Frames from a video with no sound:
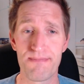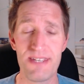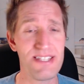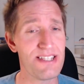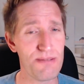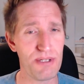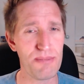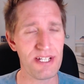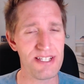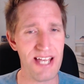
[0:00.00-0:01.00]
This is simply
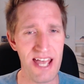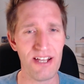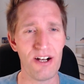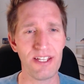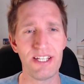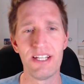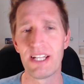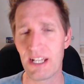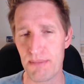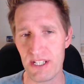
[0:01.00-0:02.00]
because AI can be